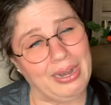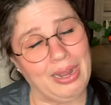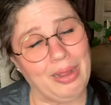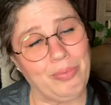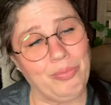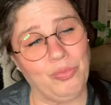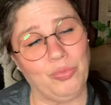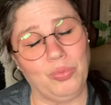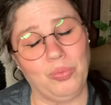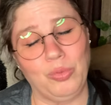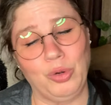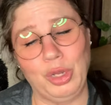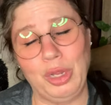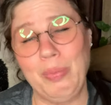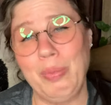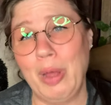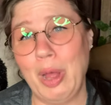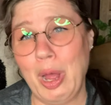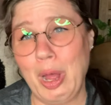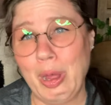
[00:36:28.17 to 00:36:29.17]
I'm really
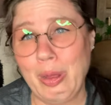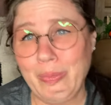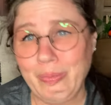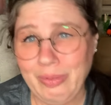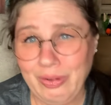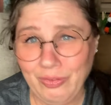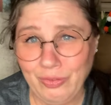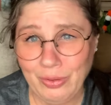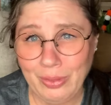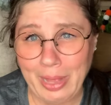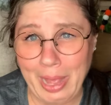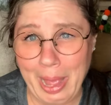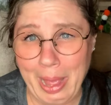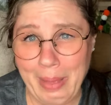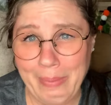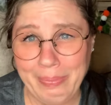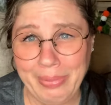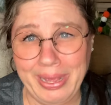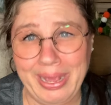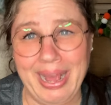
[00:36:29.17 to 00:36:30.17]
bummed for
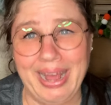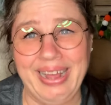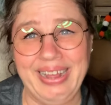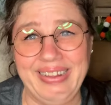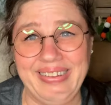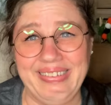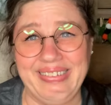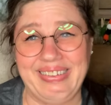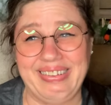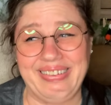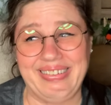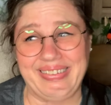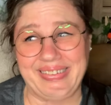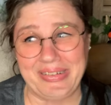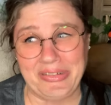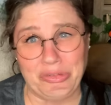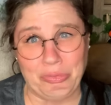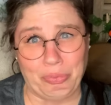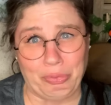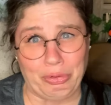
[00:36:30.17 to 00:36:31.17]
them because it's
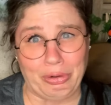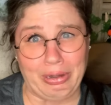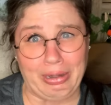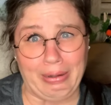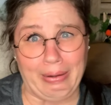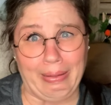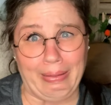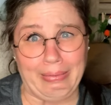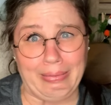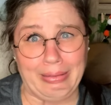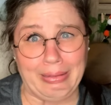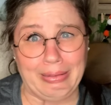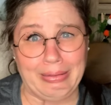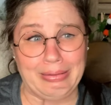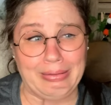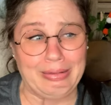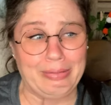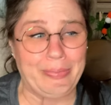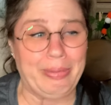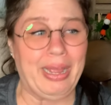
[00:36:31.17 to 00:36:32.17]
such a pretty
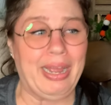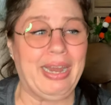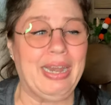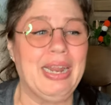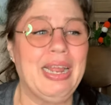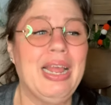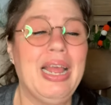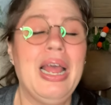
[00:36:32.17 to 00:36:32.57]
necklace, but